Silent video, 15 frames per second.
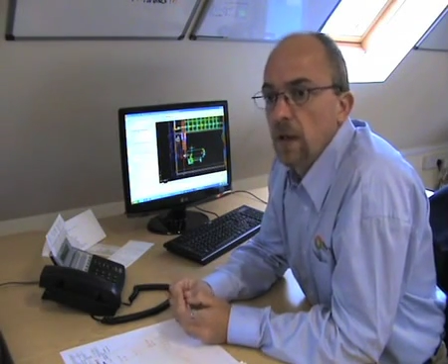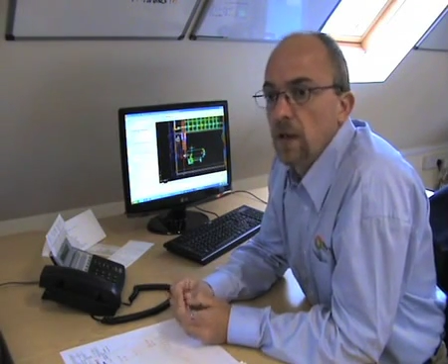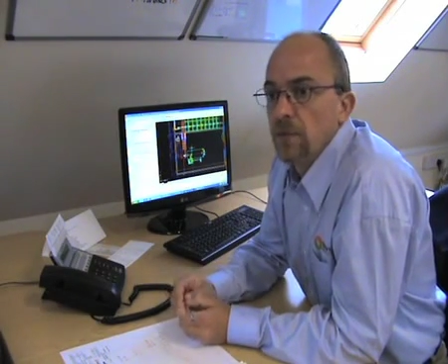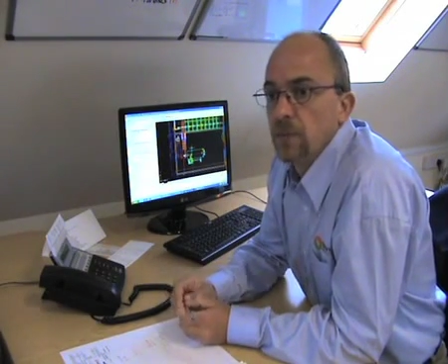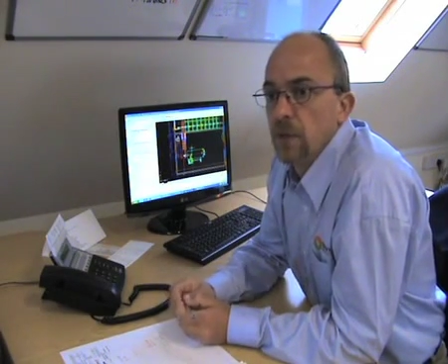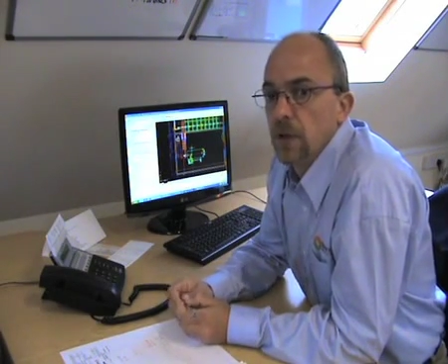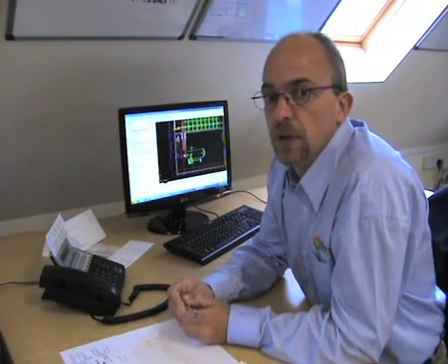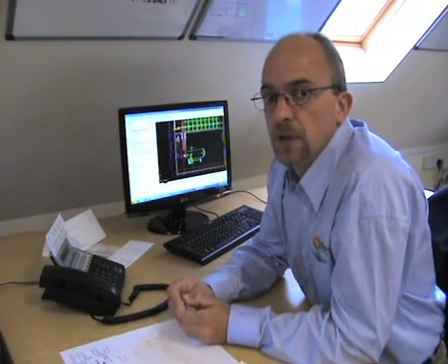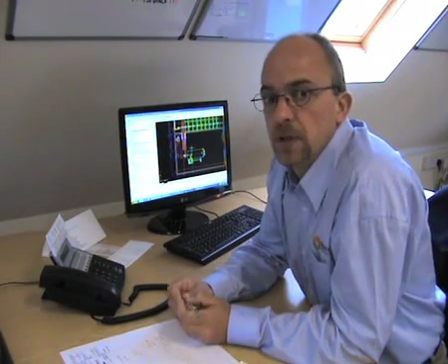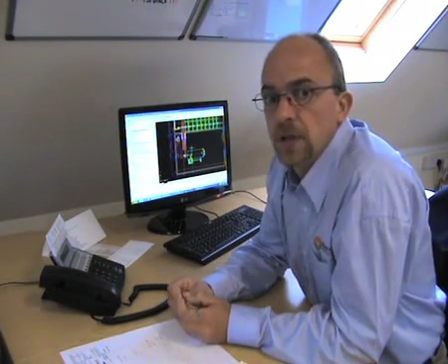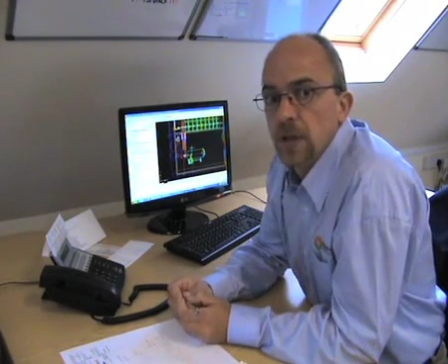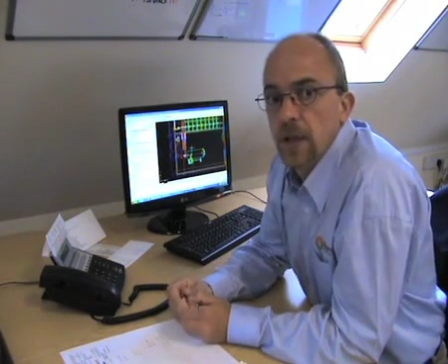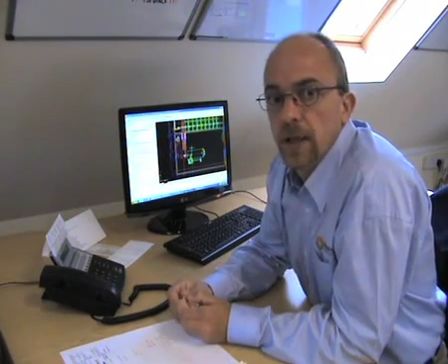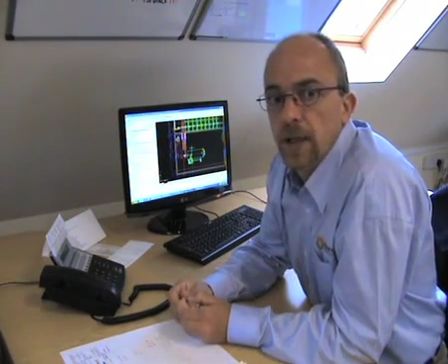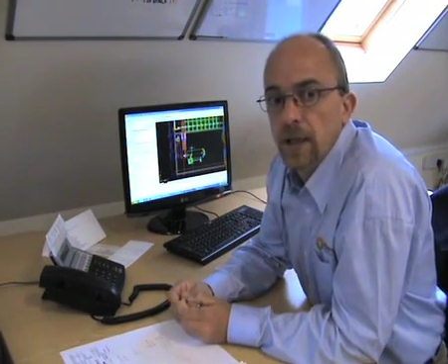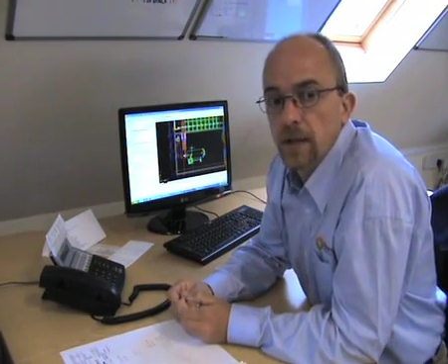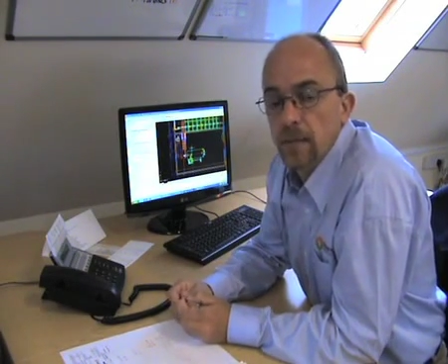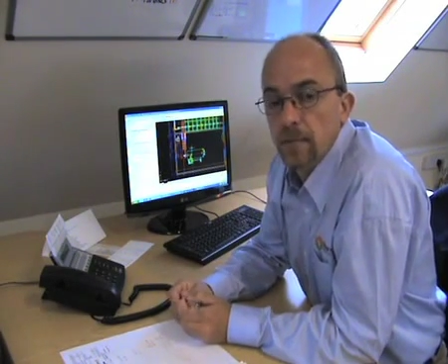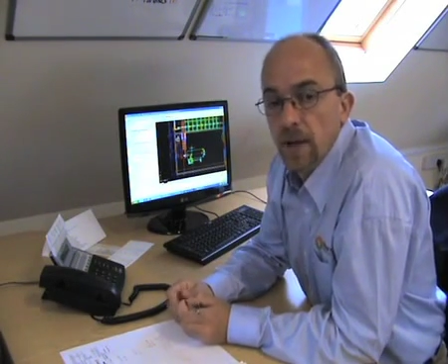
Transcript: I've worked in